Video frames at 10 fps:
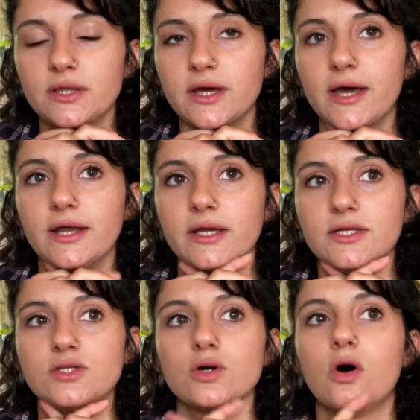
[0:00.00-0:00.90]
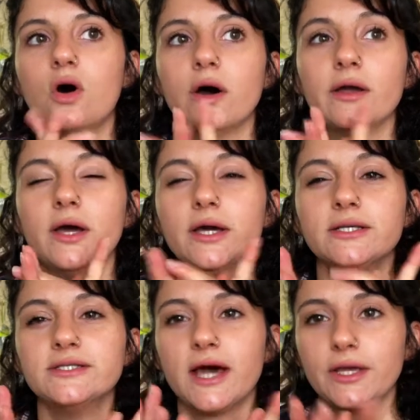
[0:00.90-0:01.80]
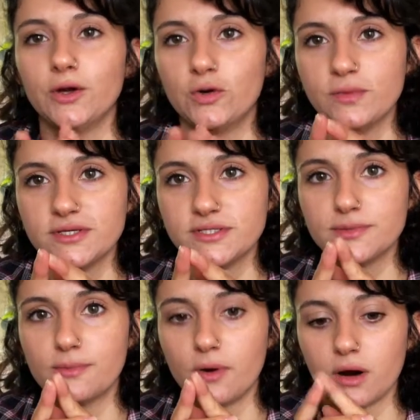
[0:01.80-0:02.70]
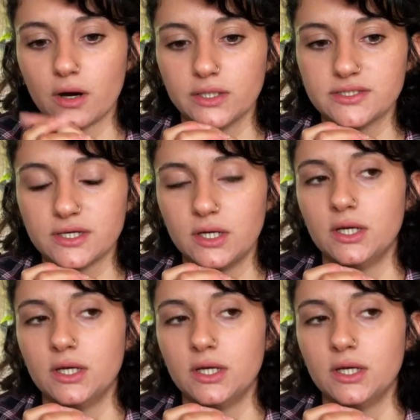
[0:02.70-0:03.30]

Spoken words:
that is on Niomi Smart